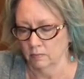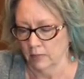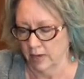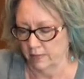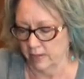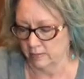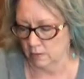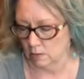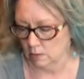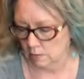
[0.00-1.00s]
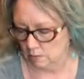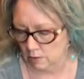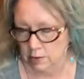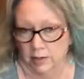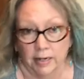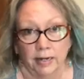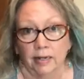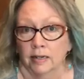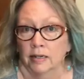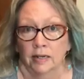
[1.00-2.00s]
And that's all I'm gonna get.
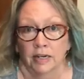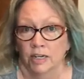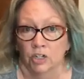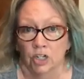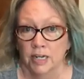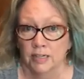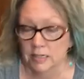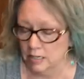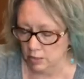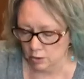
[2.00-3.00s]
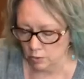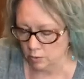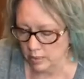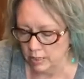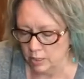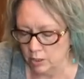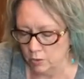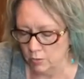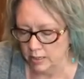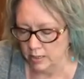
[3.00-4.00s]
Cheesy, ooey,
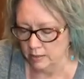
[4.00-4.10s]
gooey.